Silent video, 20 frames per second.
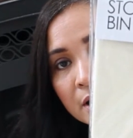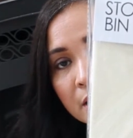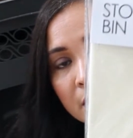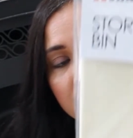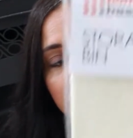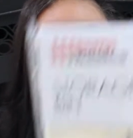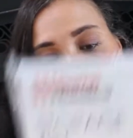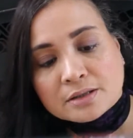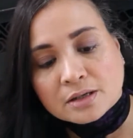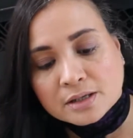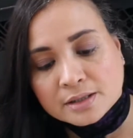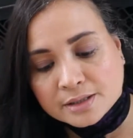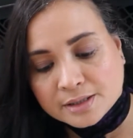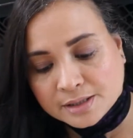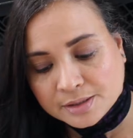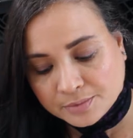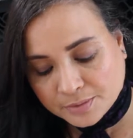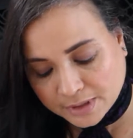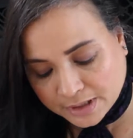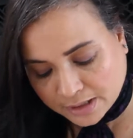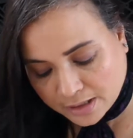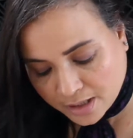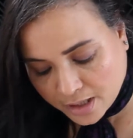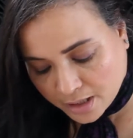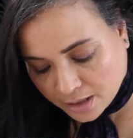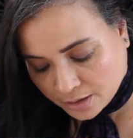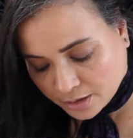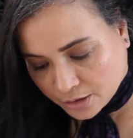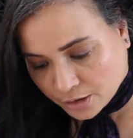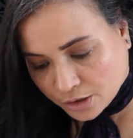I thought this was
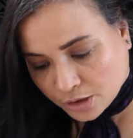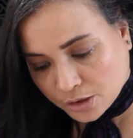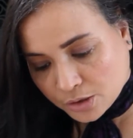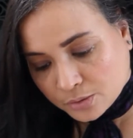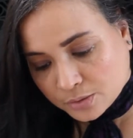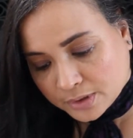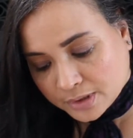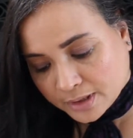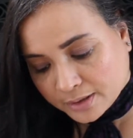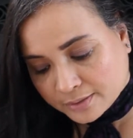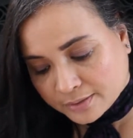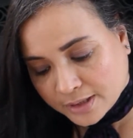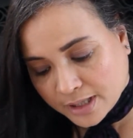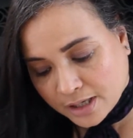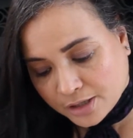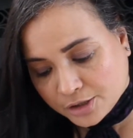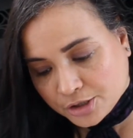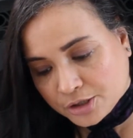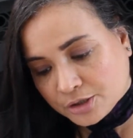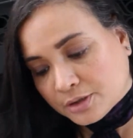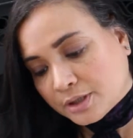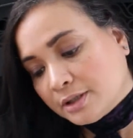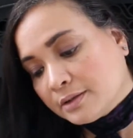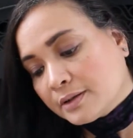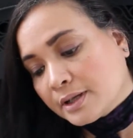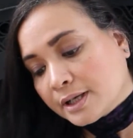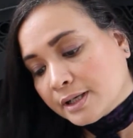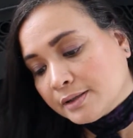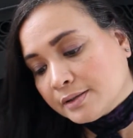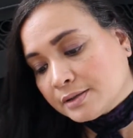kind of cute. I would actually
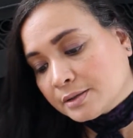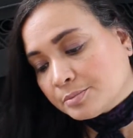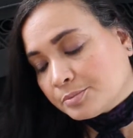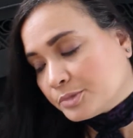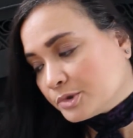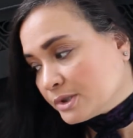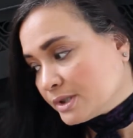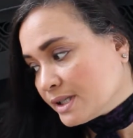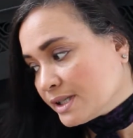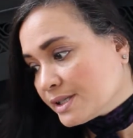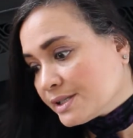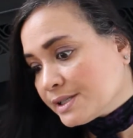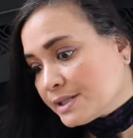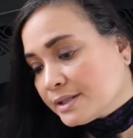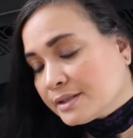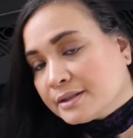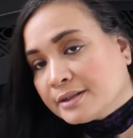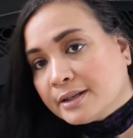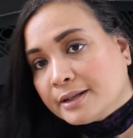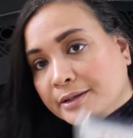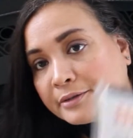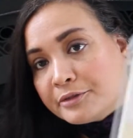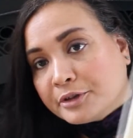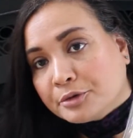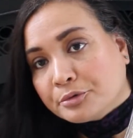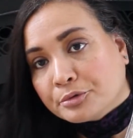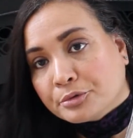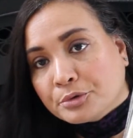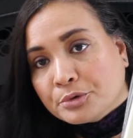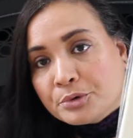like to put this in the living
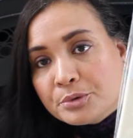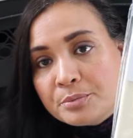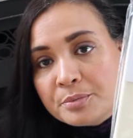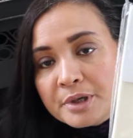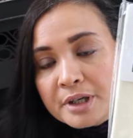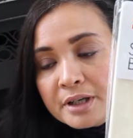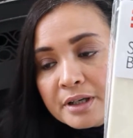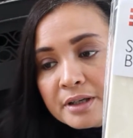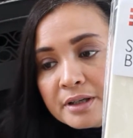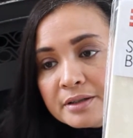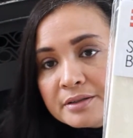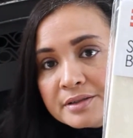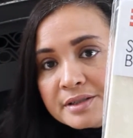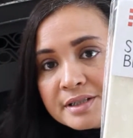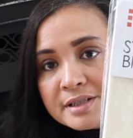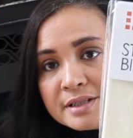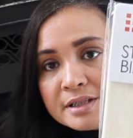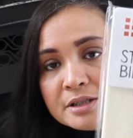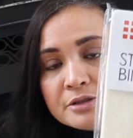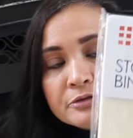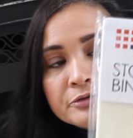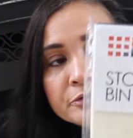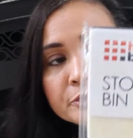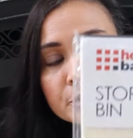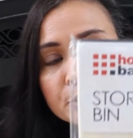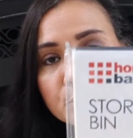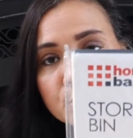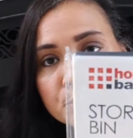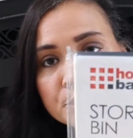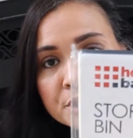room and see if the
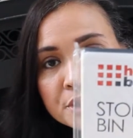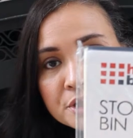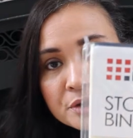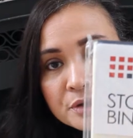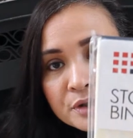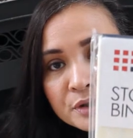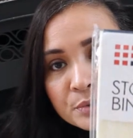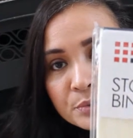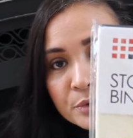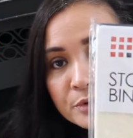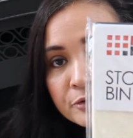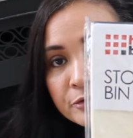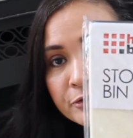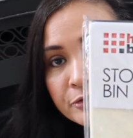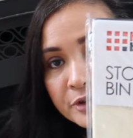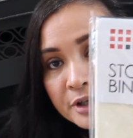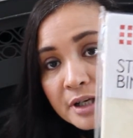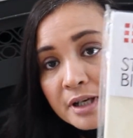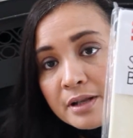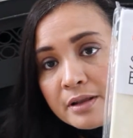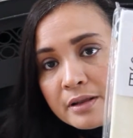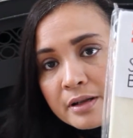cushions will fit in